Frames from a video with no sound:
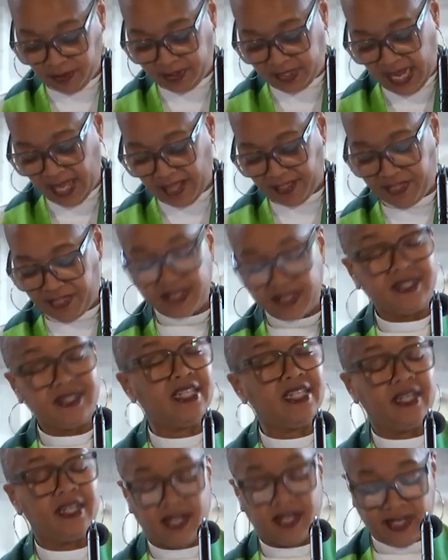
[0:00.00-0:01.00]
death
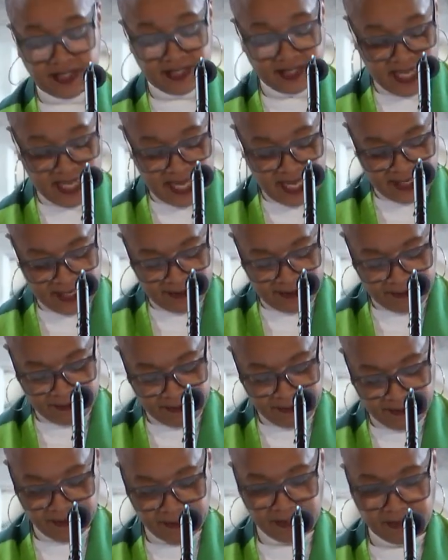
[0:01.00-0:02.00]
did us in.
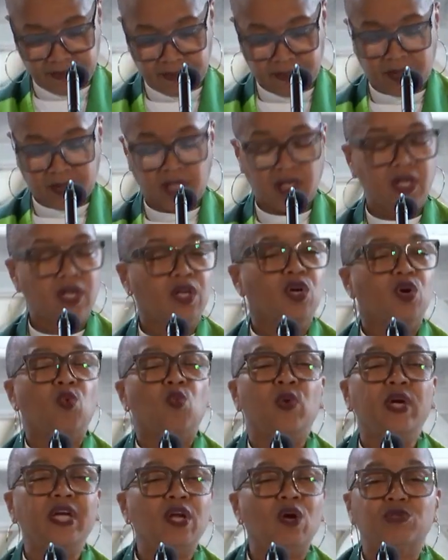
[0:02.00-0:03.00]

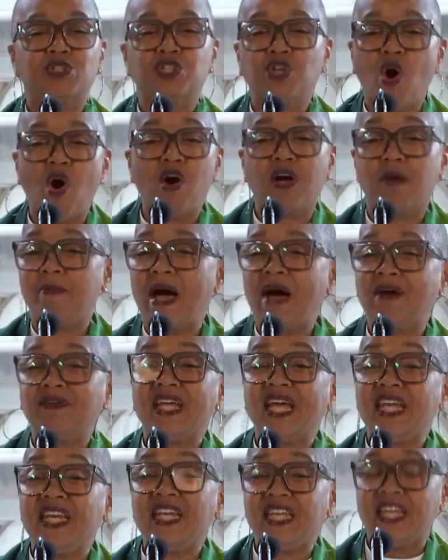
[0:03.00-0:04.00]
We don't talk about
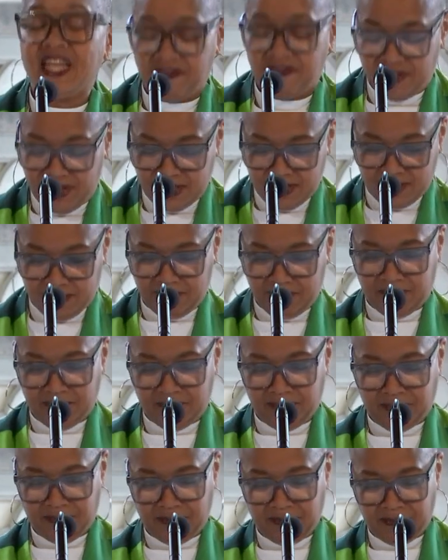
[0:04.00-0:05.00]
any of it.
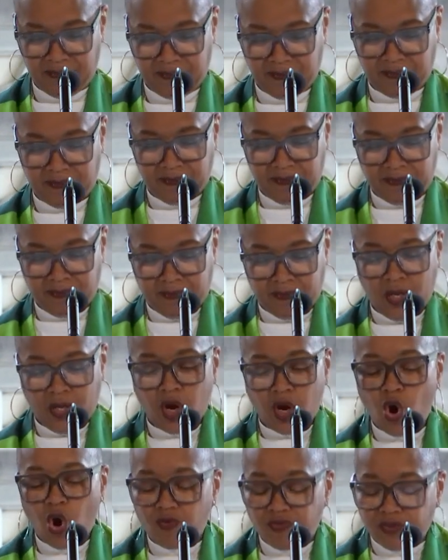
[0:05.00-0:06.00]

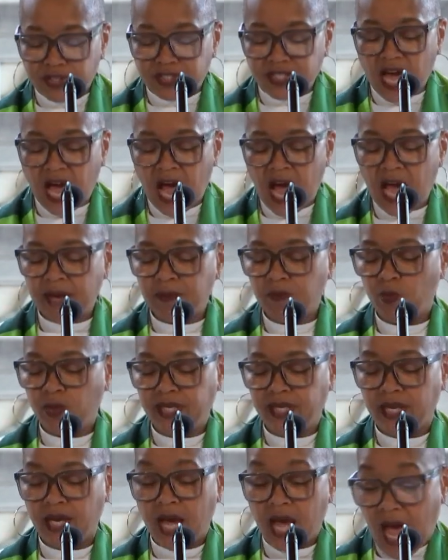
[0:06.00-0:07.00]
Over time,
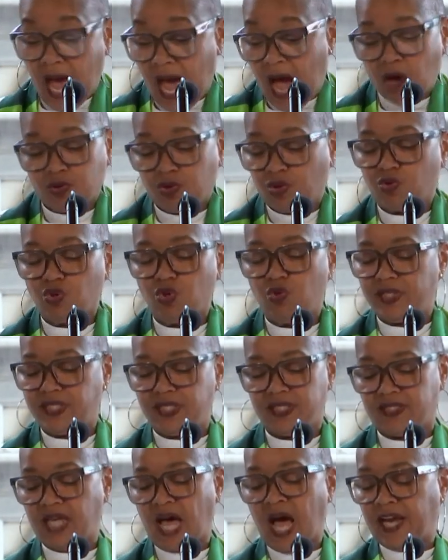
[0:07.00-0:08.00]
we outgrew a
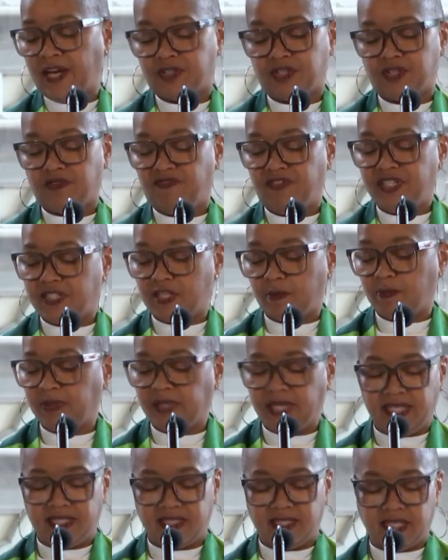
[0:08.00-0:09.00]
desire to visit a
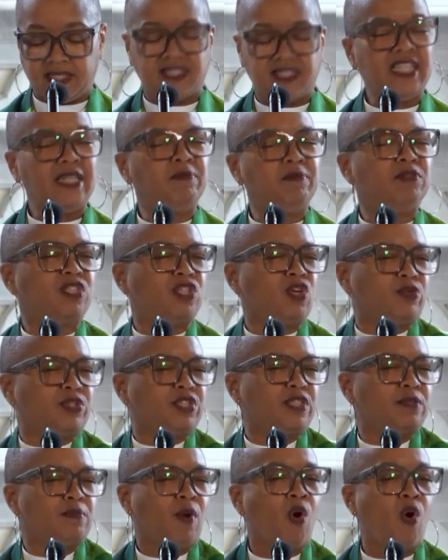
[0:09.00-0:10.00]
place that seemed so
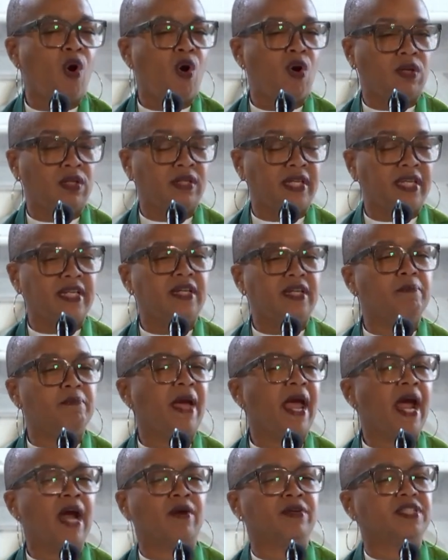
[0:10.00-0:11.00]
small in
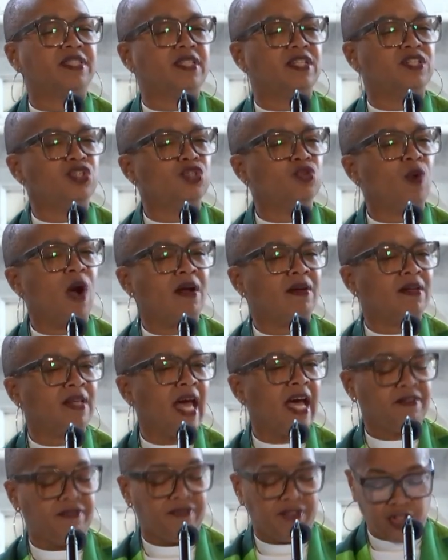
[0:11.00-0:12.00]
comparison to our
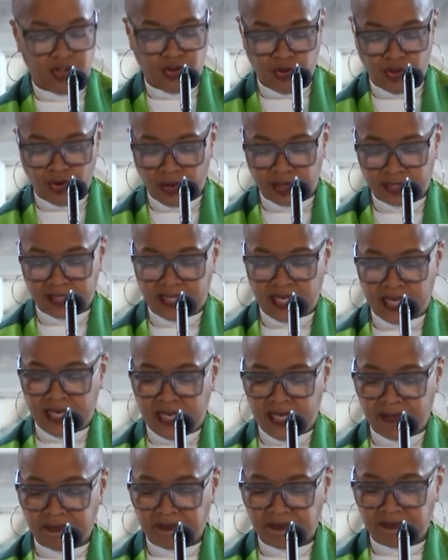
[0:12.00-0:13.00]
life in New York
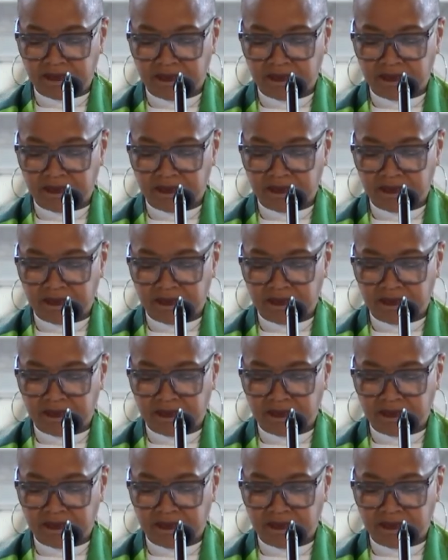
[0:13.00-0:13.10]
City.